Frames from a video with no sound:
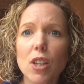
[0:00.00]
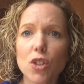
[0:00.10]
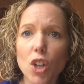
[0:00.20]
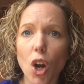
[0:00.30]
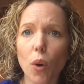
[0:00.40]

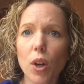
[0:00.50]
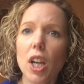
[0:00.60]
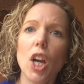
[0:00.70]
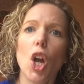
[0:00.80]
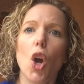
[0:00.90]
So
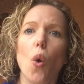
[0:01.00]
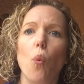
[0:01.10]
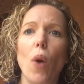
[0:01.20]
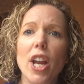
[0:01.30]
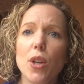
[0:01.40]

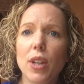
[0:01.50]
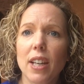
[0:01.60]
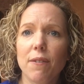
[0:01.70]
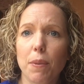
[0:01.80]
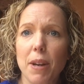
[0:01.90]
when you
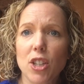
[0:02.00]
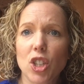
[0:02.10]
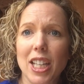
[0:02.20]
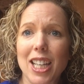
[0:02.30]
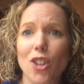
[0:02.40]
get
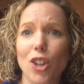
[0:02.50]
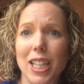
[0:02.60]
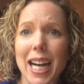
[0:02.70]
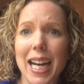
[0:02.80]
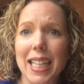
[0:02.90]
inflammation in your
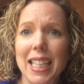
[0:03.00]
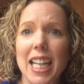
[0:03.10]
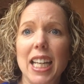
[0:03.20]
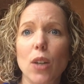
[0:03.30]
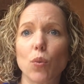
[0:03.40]
gut,
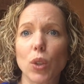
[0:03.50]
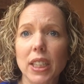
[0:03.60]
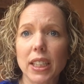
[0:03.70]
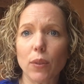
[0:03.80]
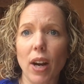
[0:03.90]
it can
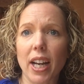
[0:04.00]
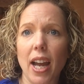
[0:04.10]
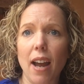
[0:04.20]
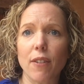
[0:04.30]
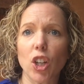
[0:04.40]
really wreak
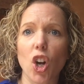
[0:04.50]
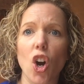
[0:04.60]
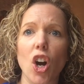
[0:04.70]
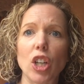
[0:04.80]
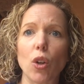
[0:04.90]
havoc
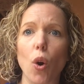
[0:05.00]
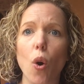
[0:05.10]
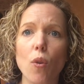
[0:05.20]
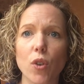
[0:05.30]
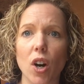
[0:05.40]
on your
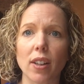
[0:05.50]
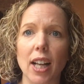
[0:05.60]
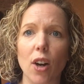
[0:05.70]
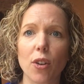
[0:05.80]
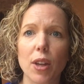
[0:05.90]
overall
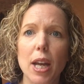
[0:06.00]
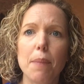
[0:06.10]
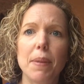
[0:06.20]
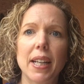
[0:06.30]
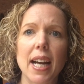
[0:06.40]
health,
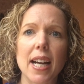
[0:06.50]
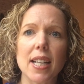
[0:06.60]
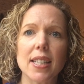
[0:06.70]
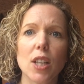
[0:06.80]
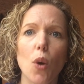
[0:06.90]

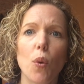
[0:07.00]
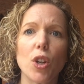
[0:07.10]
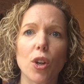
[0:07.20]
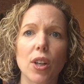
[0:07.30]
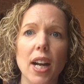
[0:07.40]
because
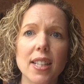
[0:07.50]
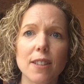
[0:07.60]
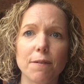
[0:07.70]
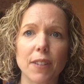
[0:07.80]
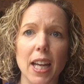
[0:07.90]
when your
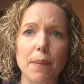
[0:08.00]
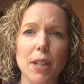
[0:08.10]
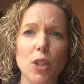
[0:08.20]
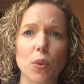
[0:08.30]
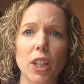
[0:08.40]
gut's inflamed,
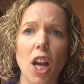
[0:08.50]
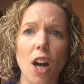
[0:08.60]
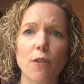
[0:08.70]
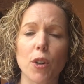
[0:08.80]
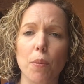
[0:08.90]
it's really
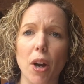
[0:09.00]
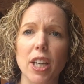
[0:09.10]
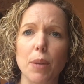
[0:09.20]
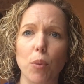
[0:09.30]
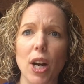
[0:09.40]
hard for your
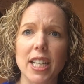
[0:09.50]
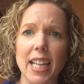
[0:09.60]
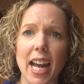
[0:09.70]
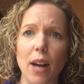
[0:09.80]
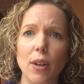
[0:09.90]
body to break
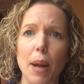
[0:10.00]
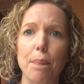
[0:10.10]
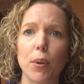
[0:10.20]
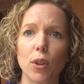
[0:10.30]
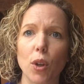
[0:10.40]
down
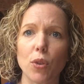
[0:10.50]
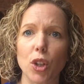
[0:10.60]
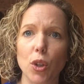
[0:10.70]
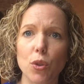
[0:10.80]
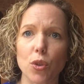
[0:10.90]
and pull out
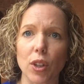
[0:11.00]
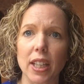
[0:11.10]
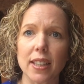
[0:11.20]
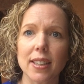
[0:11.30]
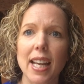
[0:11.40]
the
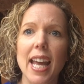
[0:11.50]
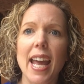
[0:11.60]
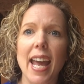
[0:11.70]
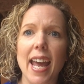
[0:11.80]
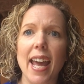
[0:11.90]
nutrients
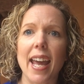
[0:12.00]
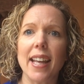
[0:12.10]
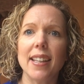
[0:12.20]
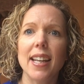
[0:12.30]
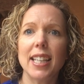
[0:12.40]

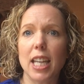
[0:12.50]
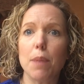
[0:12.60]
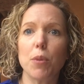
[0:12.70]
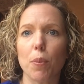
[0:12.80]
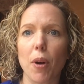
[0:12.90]
and
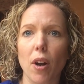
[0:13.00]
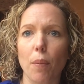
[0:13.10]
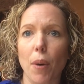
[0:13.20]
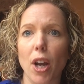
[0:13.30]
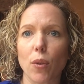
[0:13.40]
keep your
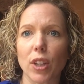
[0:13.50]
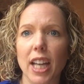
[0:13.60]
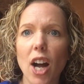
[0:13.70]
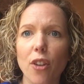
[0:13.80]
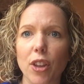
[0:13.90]
body
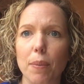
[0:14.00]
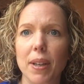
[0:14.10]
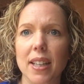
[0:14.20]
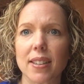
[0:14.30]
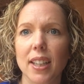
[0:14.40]
really healthy,
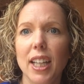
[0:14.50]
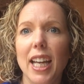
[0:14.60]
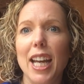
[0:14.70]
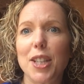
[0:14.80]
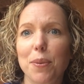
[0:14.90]
because
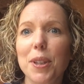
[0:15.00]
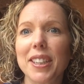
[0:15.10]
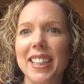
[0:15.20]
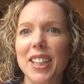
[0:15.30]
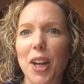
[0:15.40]
it's
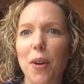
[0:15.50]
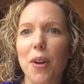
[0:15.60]
really,